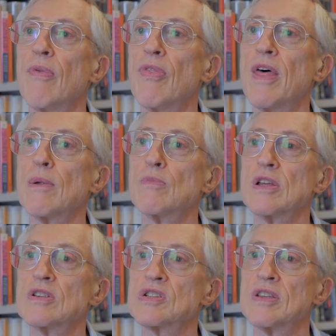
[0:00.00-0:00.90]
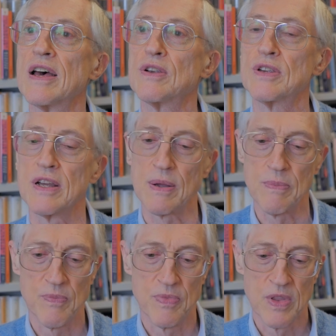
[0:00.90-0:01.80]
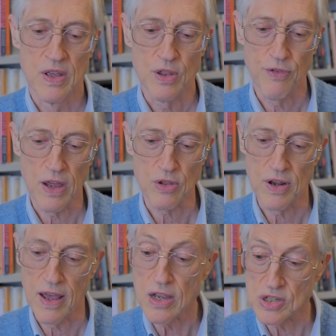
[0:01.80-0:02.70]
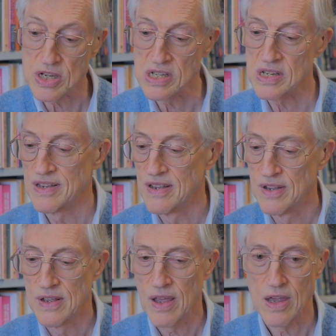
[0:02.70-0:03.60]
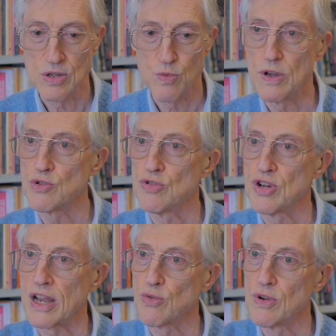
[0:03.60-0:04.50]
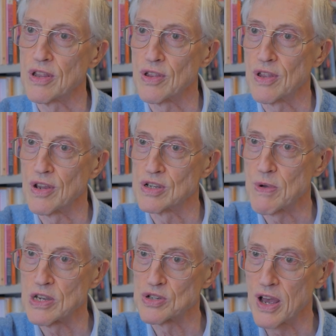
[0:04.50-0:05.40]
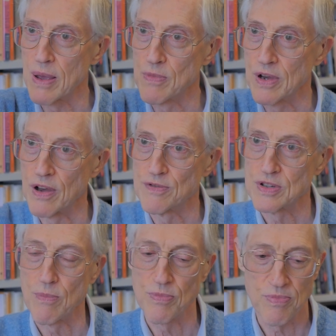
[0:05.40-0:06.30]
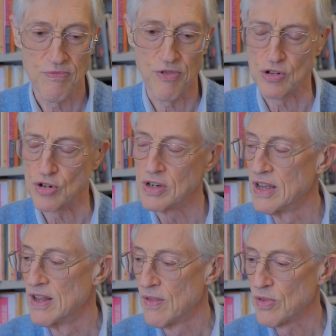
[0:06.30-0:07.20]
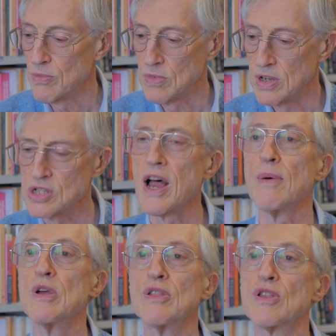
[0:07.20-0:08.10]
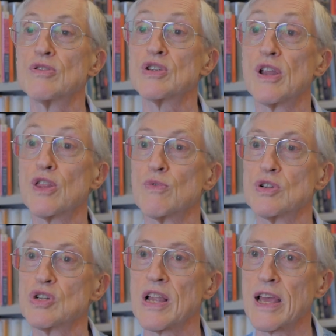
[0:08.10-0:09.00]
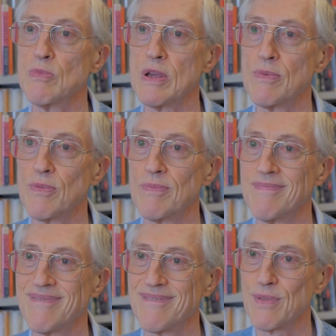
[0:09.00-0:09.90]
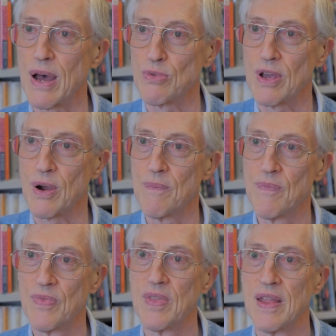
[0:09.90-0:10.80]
that means that the fact that I exist as one trajectory in space-time of some function does not mean that there's another one just like me out there.